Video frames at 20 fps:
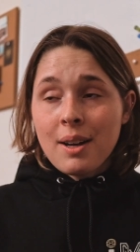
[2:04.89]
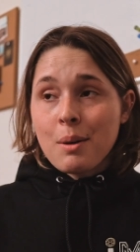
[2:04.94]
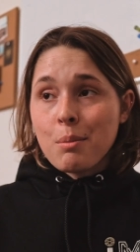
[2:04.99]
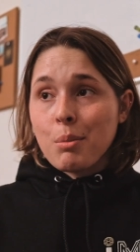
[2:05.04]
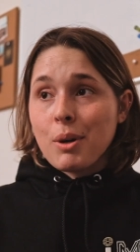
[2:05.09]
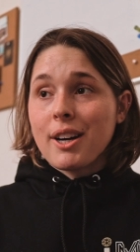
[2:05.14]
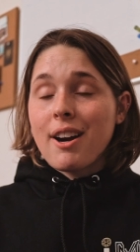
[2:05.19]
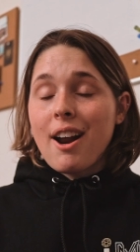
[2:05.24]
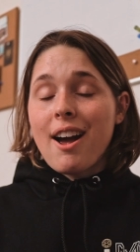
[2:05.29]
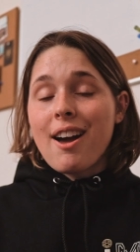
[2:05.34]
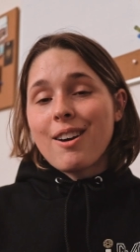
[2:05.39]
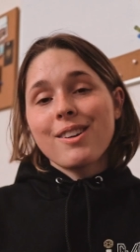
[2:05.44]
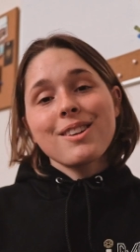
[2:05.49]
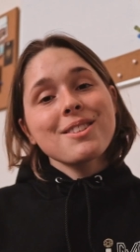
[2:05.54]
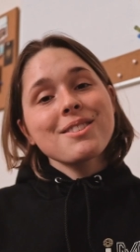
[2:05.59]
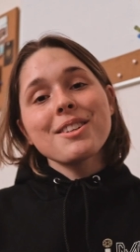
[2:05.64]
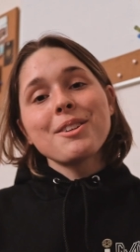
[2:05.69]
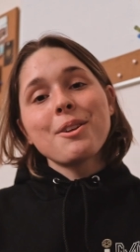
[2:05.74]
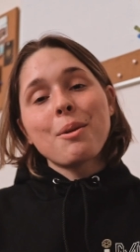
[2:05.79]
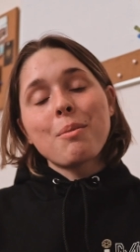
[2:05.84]
But I
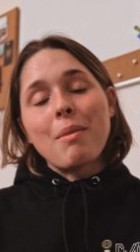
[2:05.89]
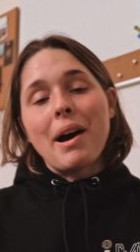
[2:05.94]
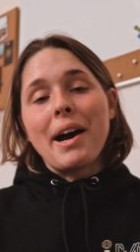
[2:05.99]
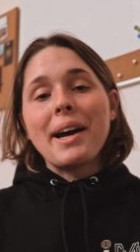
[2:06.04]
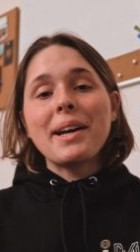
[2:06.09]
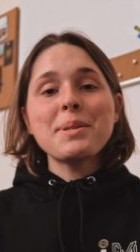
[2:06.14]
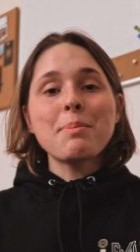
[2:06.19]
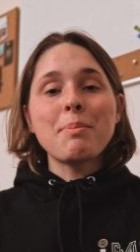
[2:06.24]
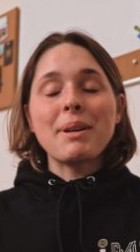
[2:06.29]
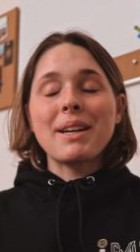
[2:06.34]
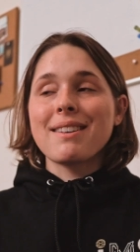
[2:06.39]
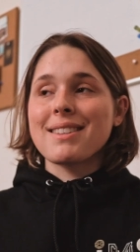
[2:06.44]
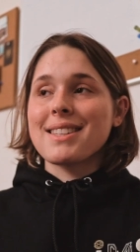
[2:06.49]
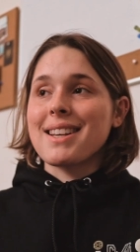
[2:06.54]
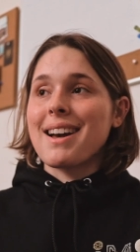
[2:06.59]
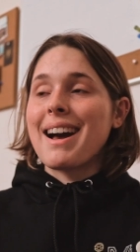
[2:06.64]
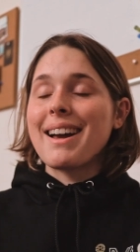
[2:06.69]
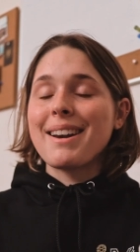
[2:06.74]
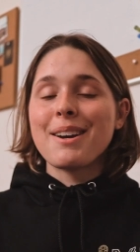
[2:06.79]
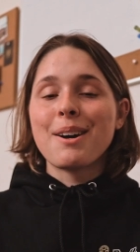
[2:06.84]
honestly don't mind because
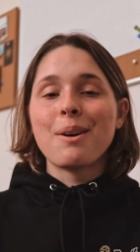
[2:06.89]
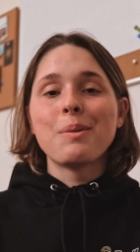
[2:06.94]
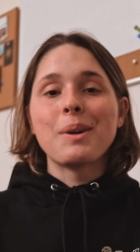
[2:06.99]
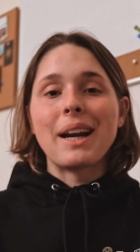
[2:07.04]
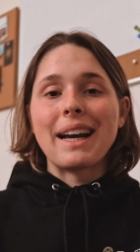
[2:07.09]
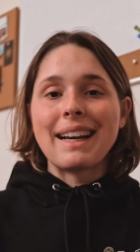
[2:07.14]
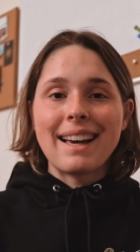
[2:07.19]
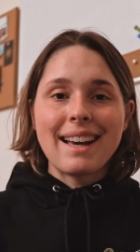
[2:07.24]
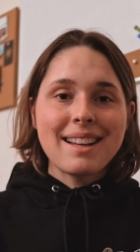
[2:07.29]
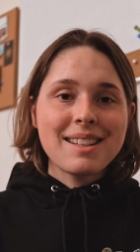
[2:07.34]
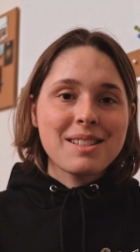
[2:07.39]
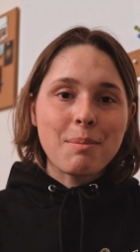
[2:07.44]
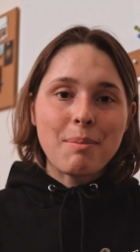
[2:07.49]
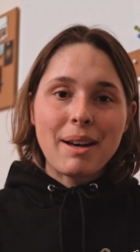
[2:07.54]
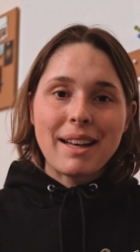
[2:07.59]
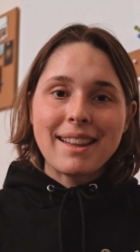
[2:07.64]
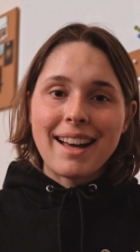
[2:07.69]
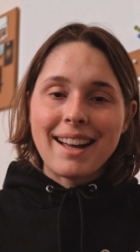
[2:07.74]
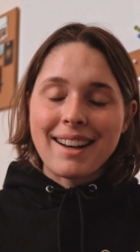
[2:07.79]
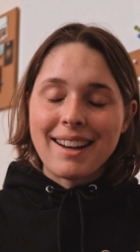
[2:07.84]
I know when I get into
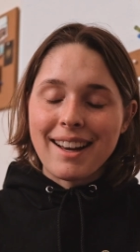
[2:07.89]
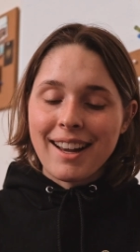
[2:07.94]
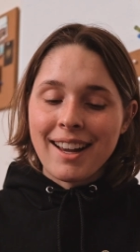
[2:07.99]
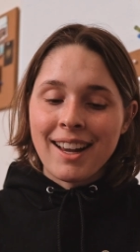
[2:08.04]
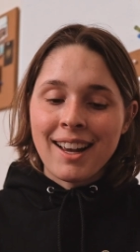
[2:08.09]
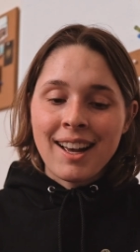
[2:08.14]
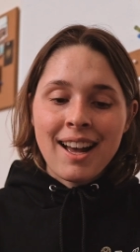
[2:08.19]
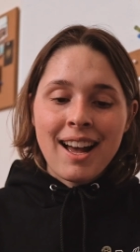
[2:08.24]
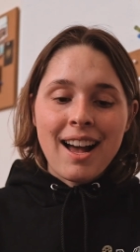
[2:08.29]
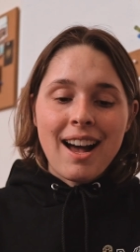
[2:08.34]
bed that night,